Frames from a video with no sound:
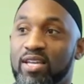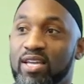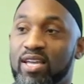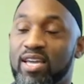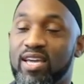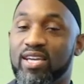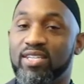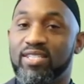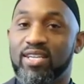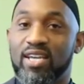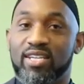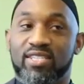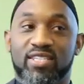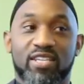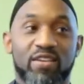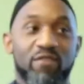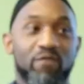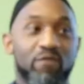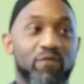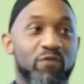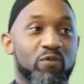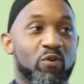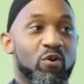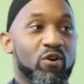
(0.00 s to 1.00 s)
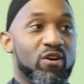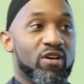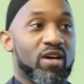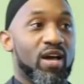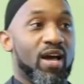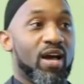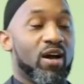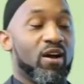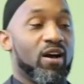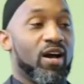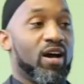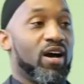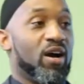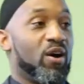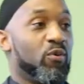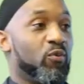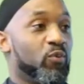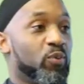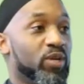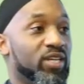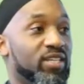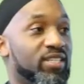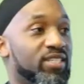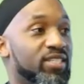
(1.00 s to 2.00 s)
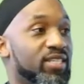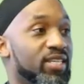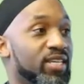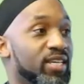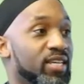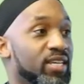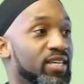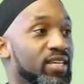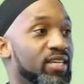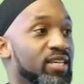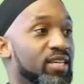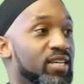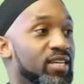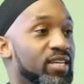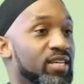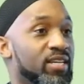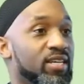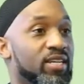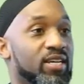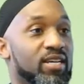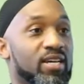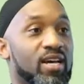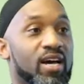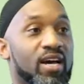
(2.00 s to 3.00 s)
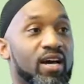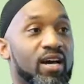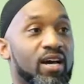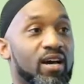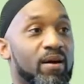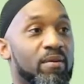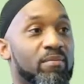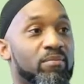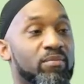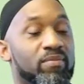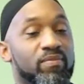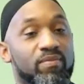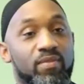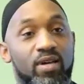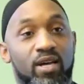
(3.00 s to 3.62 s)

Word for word: it's as if uh, we see um,